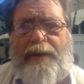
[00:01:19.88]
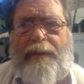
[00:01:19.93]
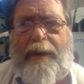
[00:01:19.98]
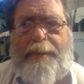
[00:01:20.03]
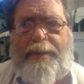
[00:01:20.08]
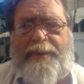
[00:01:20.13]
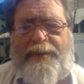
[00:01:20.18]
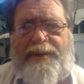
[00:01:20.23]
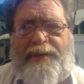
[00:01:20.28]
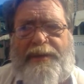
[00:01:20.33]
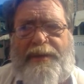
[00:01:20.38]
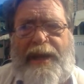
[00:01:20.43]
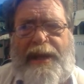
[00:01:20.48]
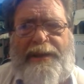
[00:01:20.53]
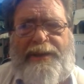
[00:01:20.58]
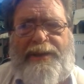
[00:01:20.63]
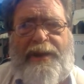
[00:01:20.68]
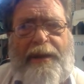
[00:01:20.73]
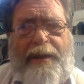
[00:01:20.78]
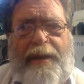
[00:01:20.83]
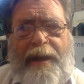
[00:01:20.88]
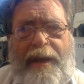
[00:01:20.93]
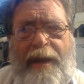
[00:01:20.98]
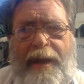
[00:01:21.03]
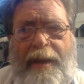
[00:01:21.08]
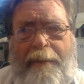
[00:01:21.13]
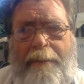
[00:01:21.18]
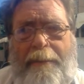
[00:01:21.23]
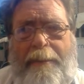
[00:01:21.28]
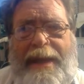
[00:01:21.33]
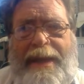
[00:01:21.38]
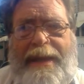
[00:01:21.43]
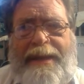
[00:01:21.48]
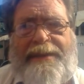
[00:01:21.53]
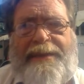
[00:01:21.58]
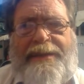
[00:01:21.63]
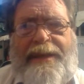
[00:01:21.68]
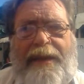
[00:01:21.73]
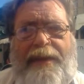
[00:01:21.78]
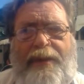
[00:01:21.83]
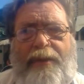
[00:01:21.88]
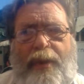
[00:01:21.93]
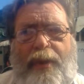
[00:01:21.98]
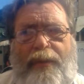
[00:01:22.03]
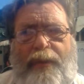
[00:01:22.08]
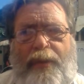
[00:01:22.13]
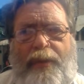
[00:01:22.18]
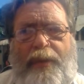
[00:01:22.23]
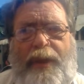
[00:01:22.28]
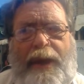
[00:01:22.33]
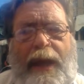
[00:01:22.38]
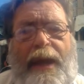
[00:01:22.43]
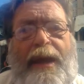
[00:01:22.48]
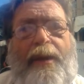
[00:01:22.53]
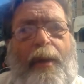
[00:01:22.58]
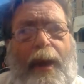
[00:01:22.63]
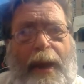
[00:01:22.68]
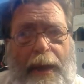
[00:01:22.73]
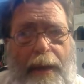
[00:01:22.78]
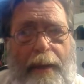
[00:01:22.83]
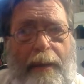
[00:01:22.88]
representation means that you are voting anyway.